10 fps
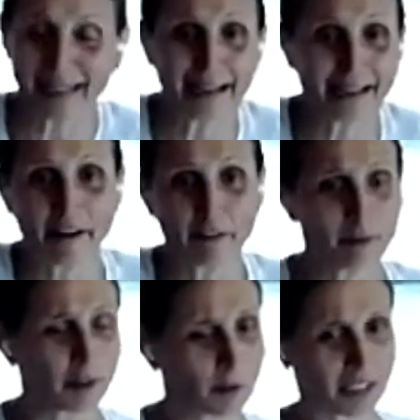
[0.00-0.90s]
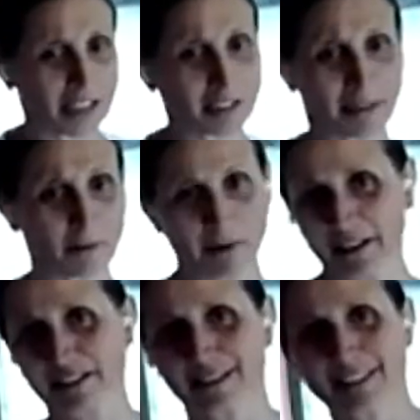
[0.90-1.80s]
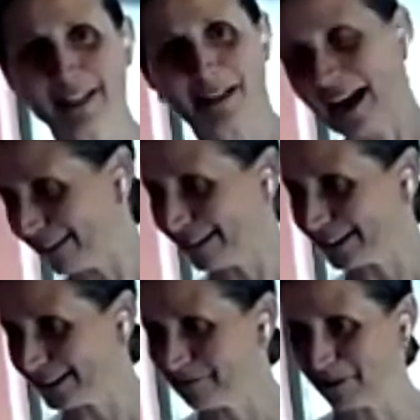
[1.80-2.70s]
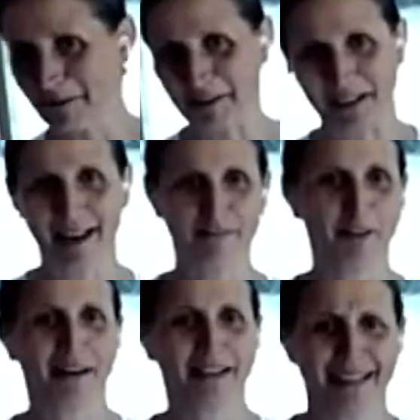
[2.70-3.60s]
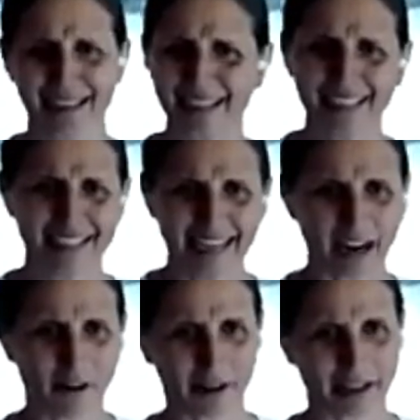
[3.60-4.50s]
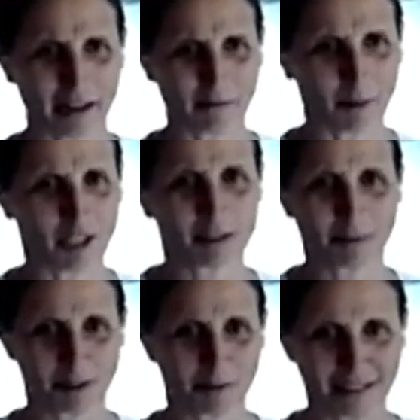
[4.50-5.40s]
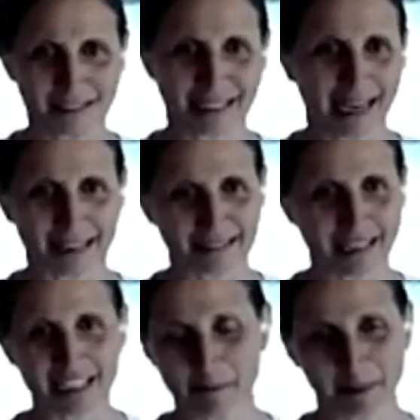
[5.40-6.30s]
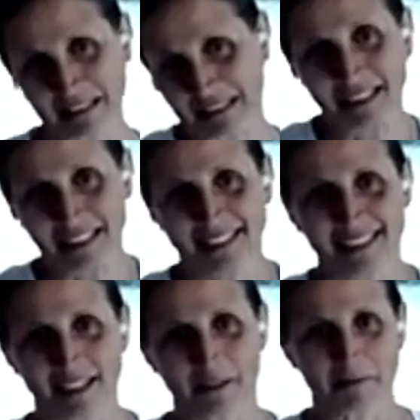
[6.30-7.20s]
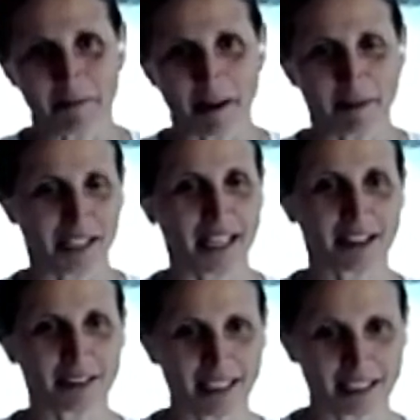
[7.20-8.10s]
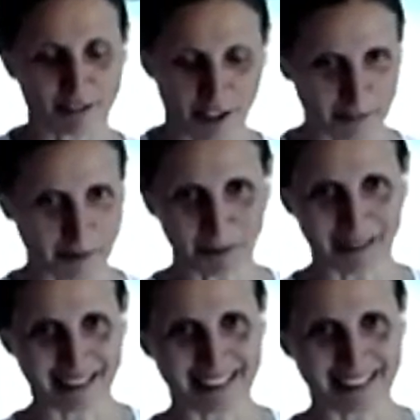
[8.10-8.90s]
I, everybody always asks me, where does the name Cadillac come from? And I have no idea how it came from hospital bed to Cadillac, but uh, maybe the Cadillacs of hospital beds.